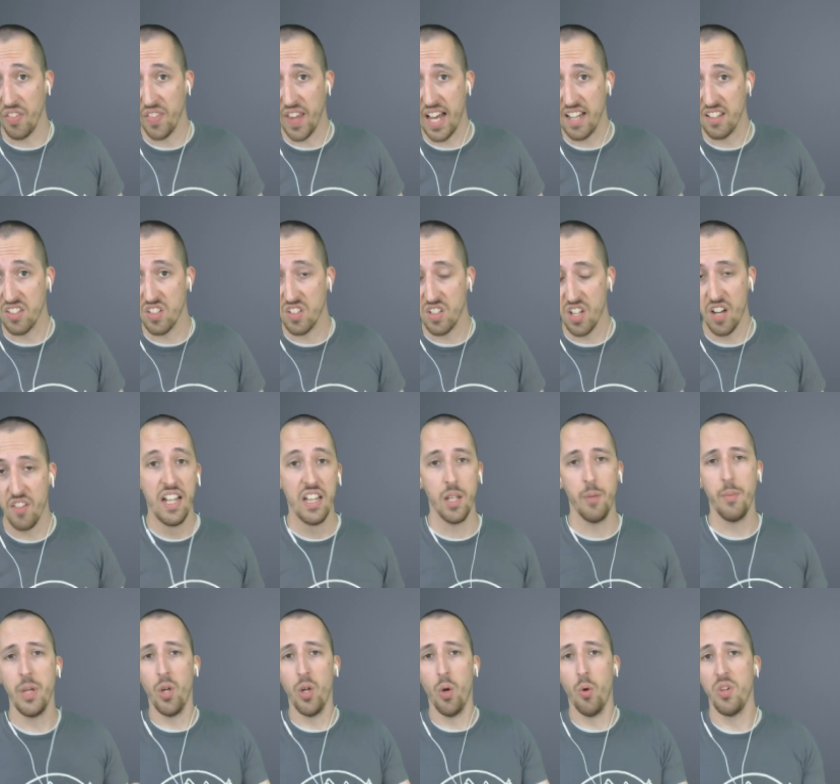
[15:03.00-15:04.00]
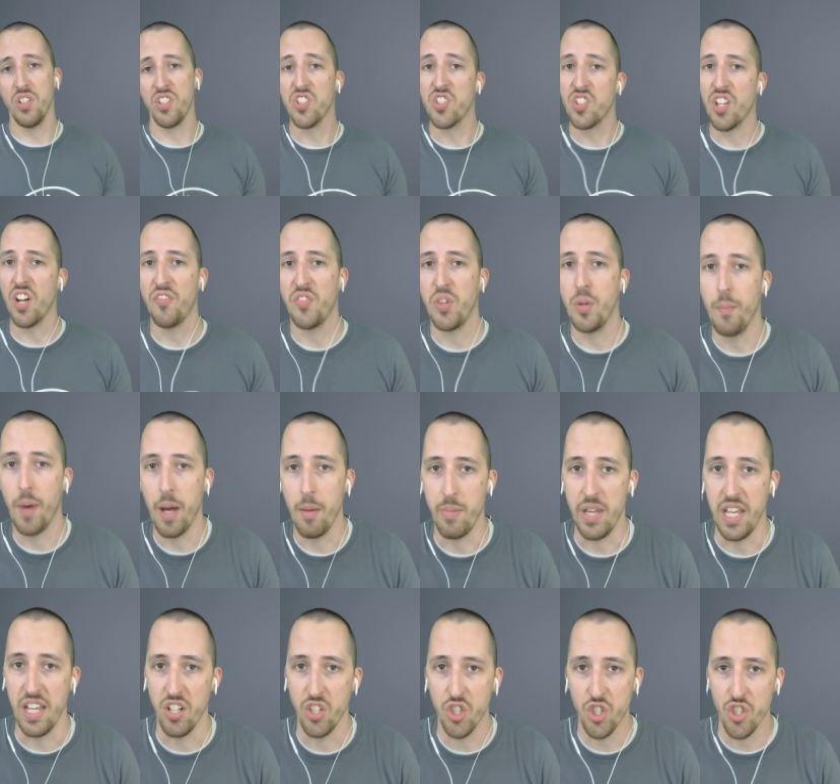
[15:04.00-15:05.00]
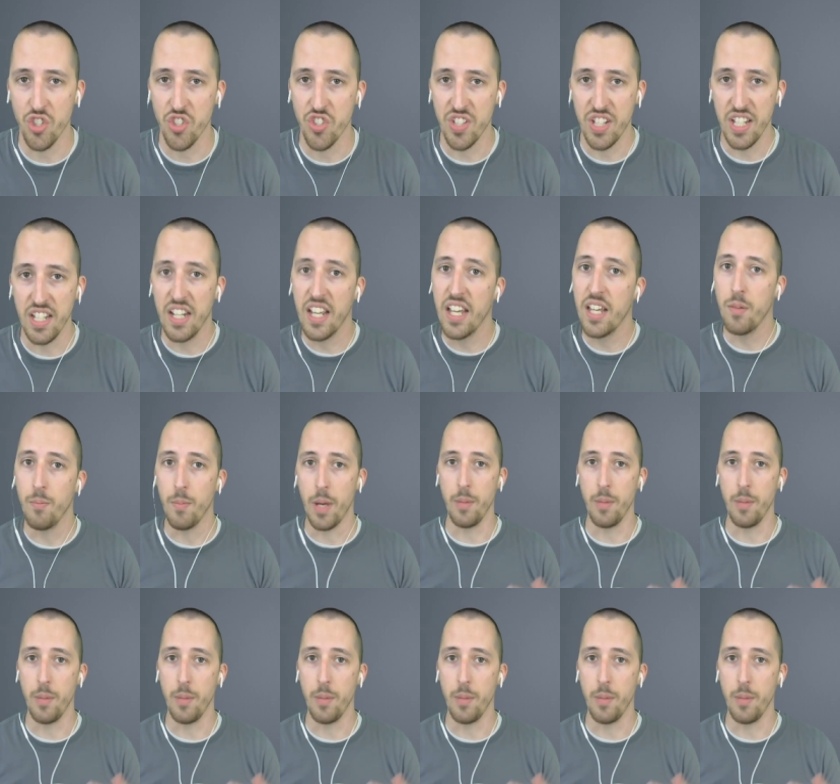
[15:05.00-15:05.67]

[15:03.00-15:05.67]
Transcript: that stuff. Let me know what stuff you might be interested in.